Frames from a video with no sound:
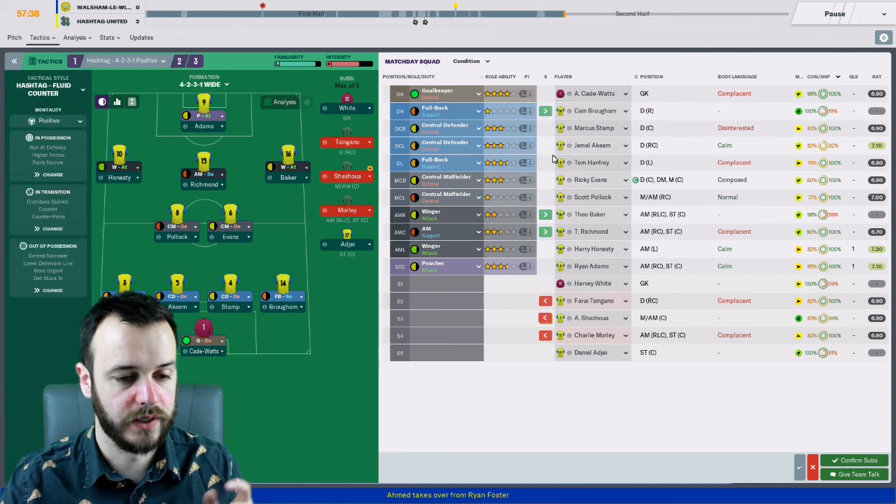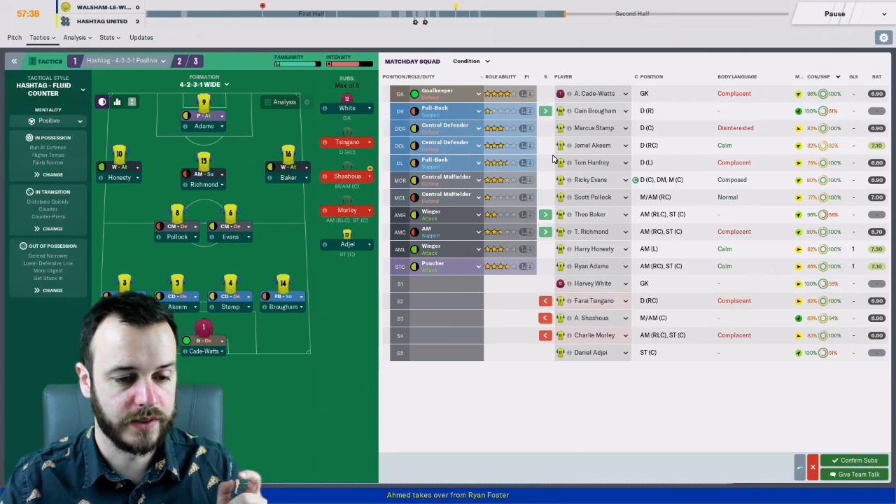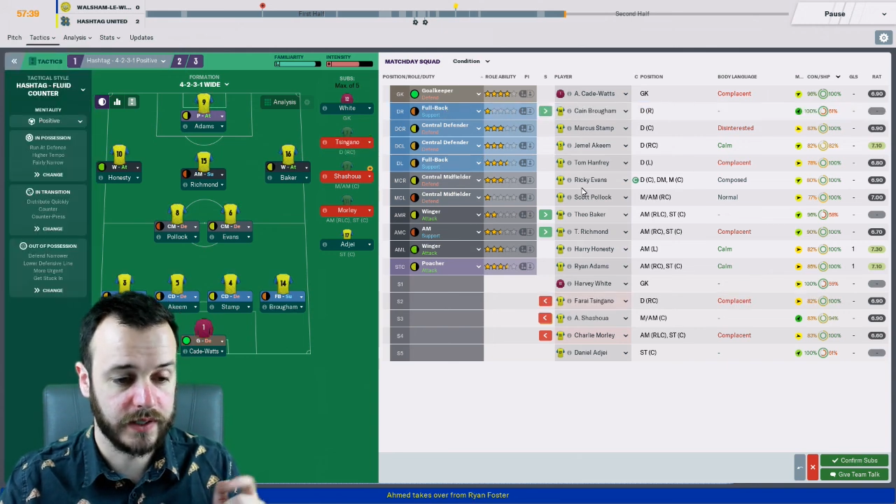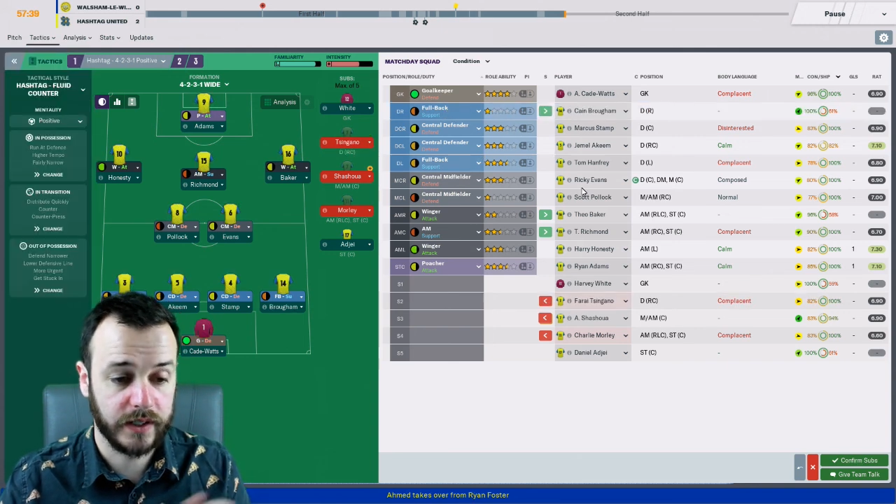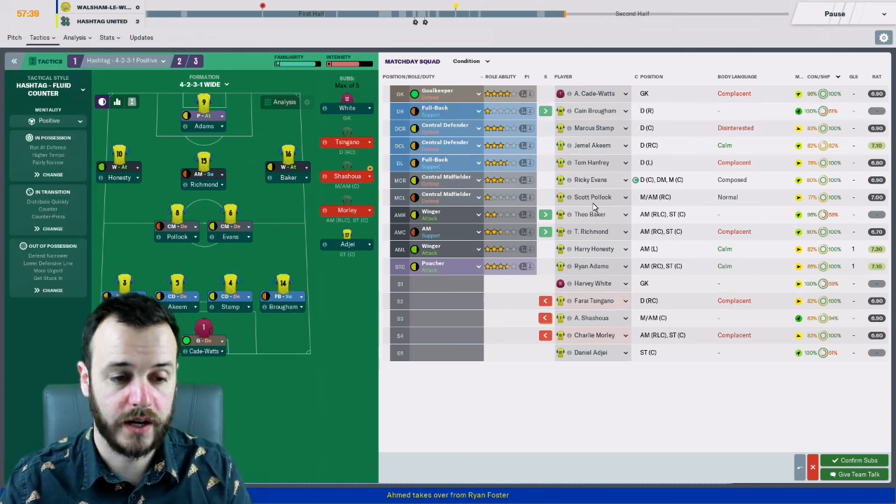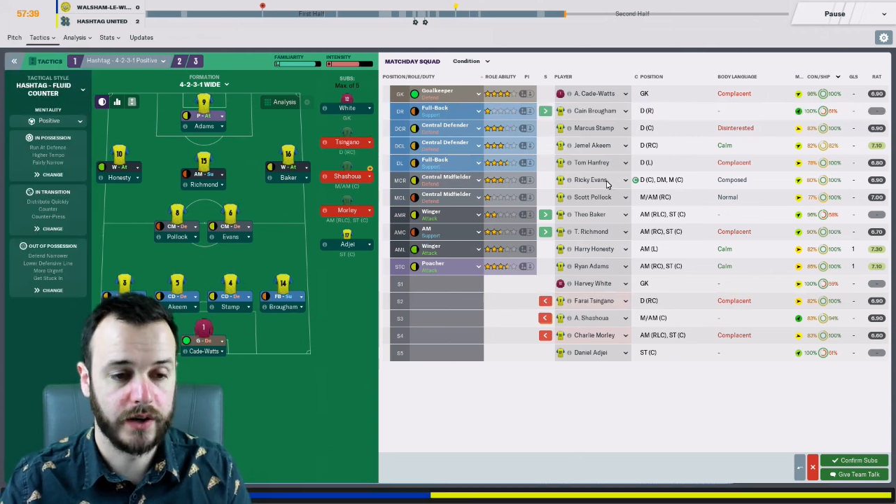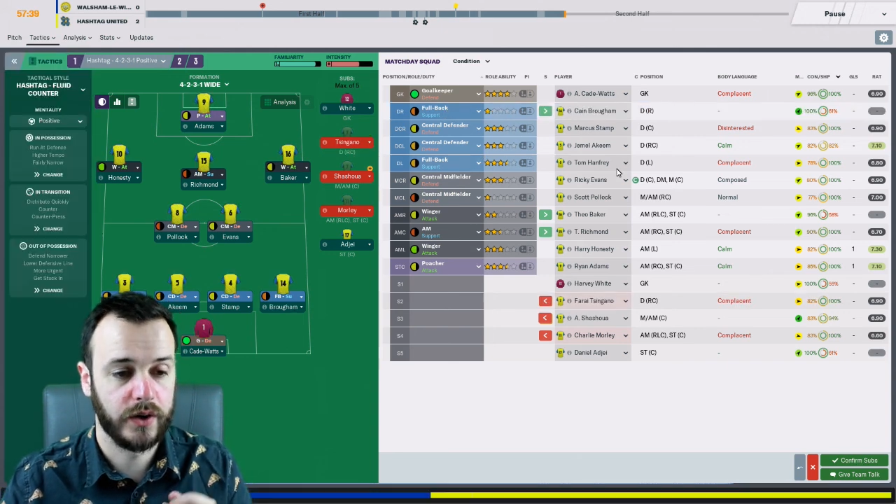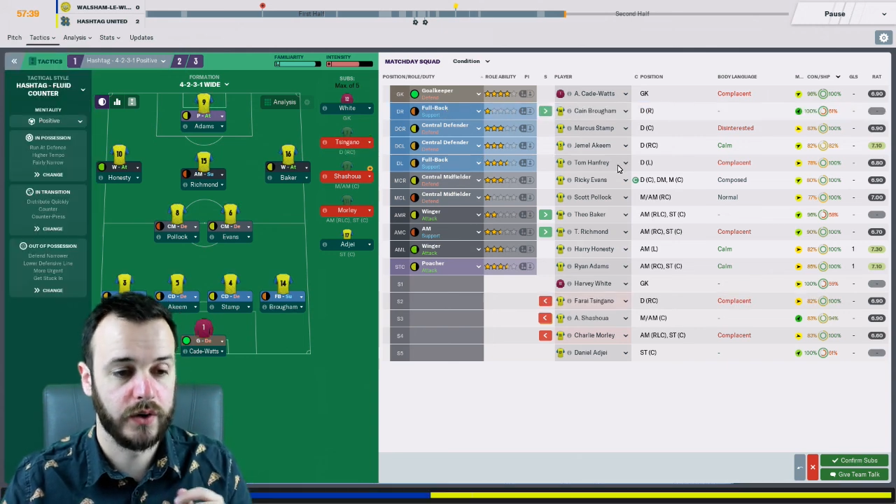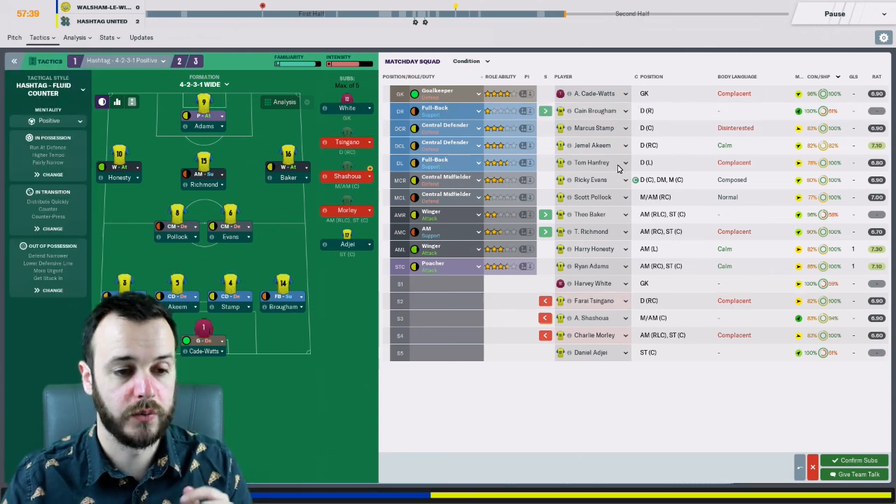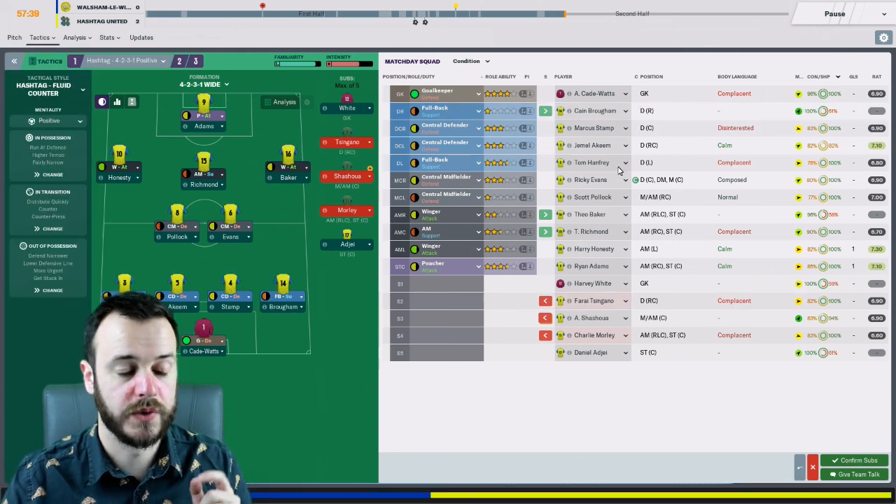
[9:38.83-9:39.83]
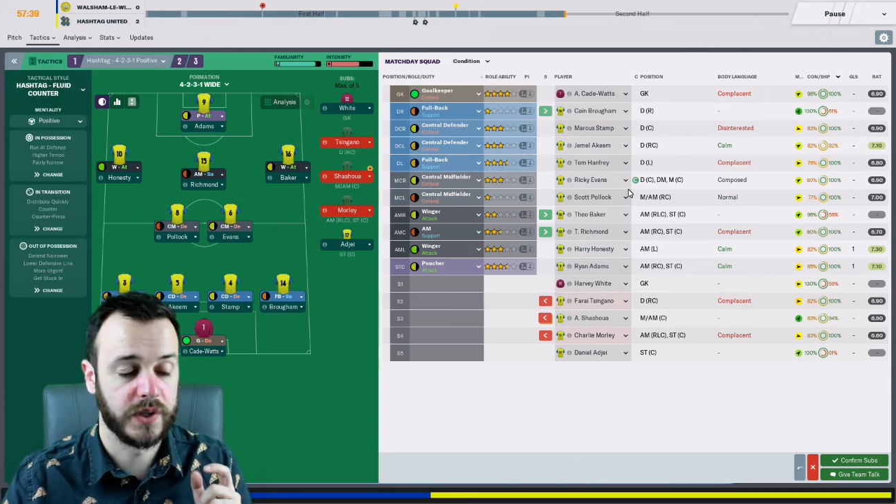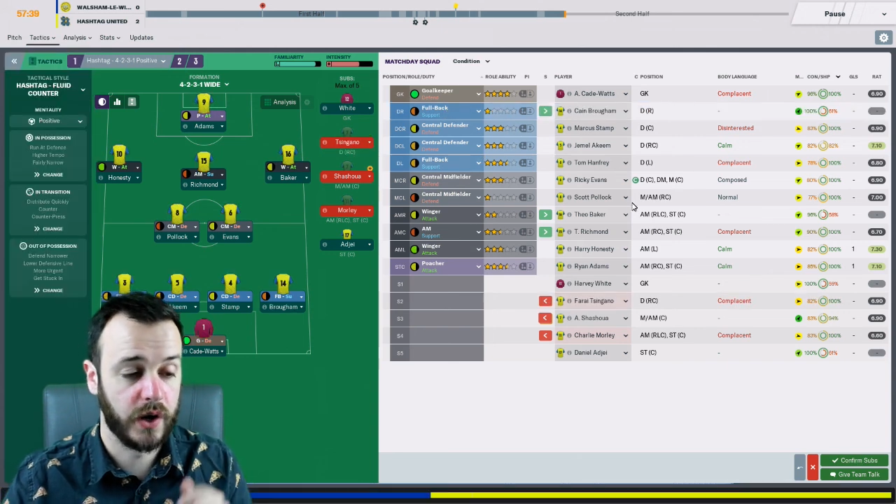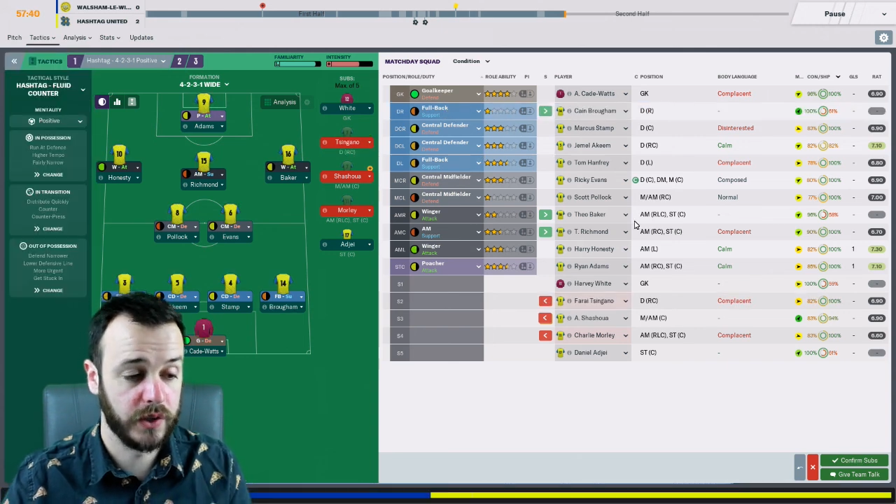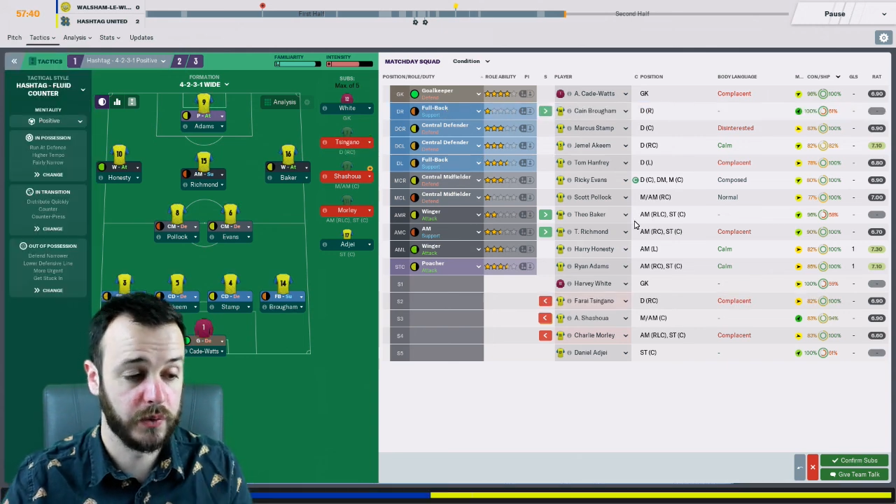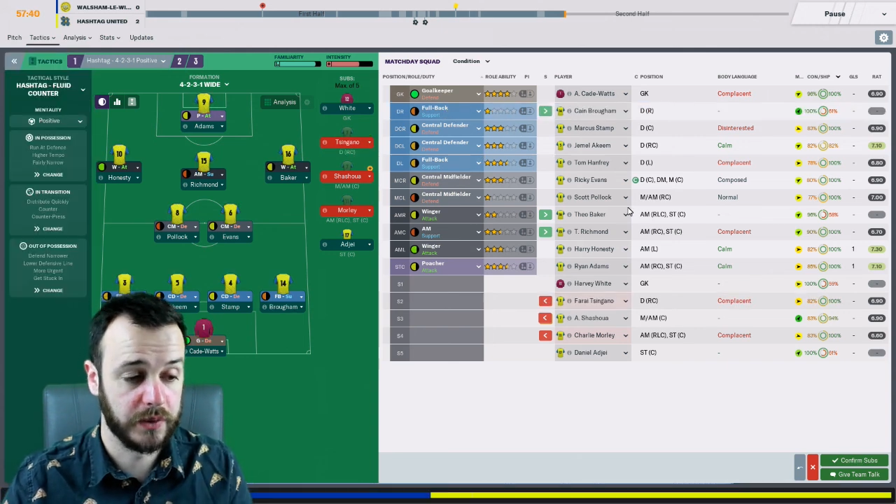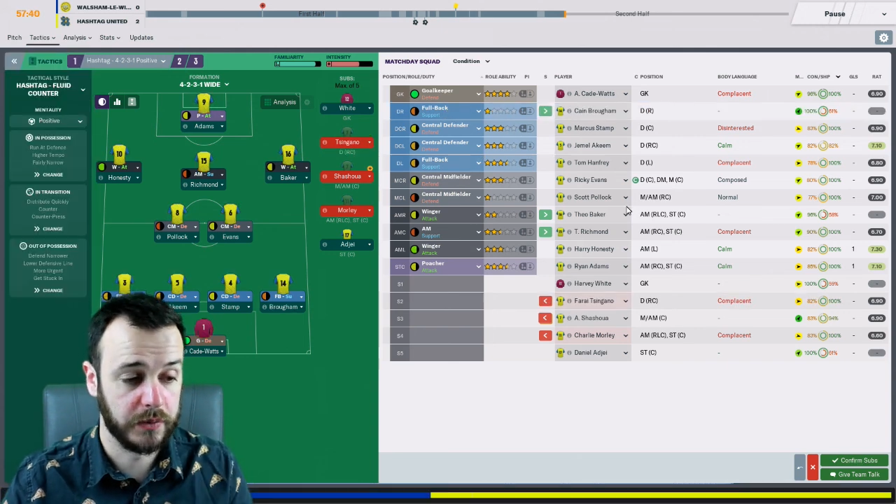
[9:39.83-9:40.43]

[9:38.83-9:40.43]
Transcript: Singano was the only one that